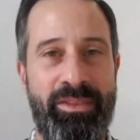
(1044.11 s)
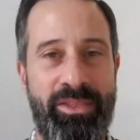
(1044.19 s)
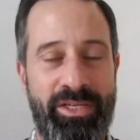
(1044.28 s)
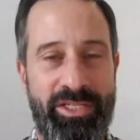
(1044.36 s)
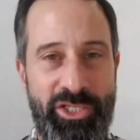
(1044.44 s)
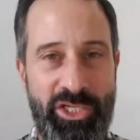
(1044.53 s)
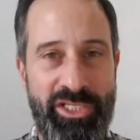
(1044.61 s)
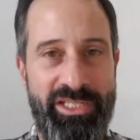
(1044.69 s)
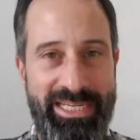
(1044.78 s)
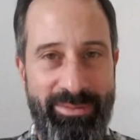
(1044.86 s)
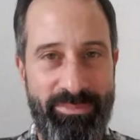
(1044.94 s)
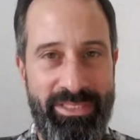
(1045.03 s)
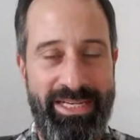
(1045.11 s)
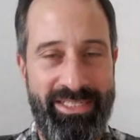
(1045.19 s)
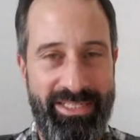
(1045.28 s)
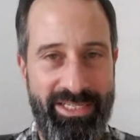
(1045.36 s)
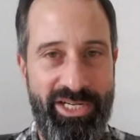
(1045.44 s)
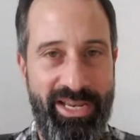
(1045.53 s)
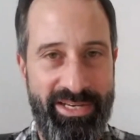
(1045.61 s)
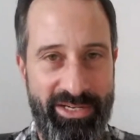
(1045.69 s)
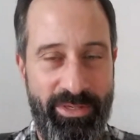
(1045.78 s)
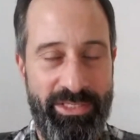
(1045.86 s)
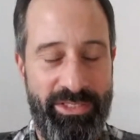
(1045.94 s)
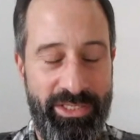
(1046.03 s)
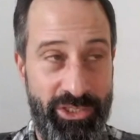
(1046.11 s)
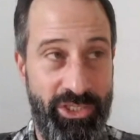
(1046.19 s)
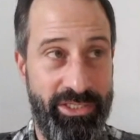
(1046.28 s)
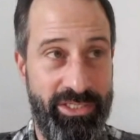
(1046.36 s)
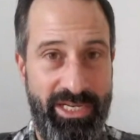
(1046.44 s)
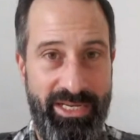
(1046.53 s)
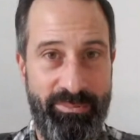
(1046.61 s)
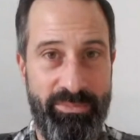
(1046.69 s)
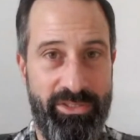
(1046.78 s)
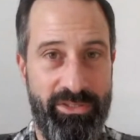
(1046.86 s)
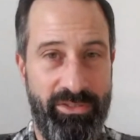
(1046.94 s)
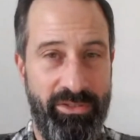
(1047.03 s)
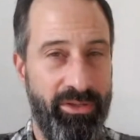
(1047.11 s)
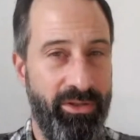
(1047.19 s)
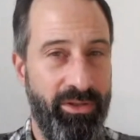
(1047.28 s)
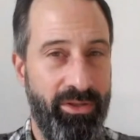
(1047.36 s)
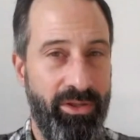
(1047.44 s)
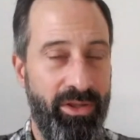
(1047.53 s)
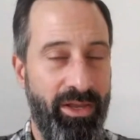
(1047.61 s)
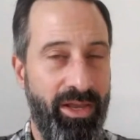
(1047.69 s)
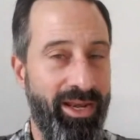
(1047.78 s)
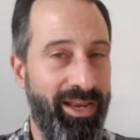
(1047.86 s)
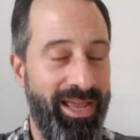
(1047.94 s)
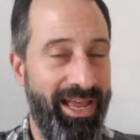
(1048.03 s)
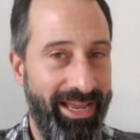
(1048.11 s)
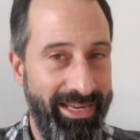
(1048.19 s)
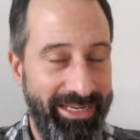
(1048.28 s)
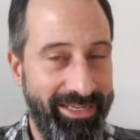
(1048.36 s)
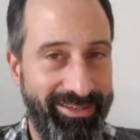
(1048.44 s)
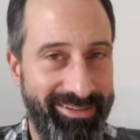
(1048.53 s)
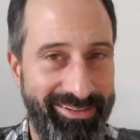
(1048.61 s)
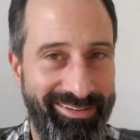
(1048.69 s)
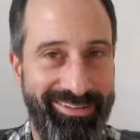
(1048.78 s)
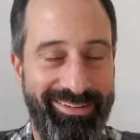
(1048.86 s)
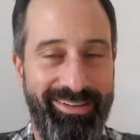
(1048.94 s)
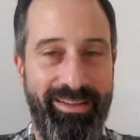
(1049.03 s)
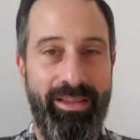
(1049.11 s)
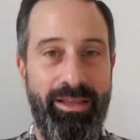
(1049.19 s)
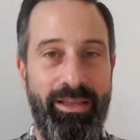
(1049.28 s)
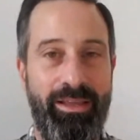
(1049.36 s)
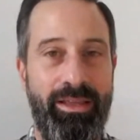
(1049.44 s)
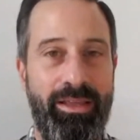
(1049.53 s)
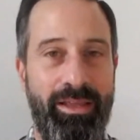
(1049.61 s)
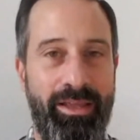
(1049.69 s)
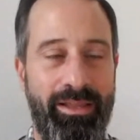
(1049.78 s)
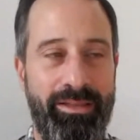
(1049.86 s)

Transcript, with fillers: that just seems disingenuous, that just seems a lie, you